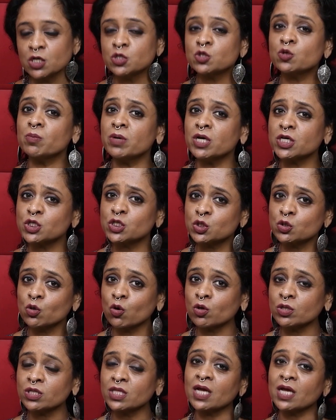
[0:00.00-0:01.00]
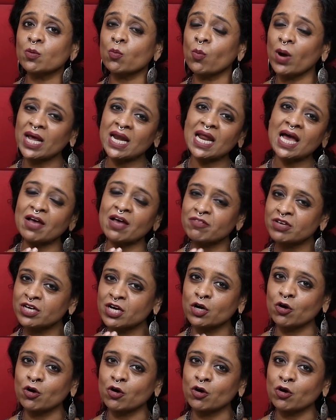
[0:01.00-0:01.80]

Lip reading: So make sure that while having a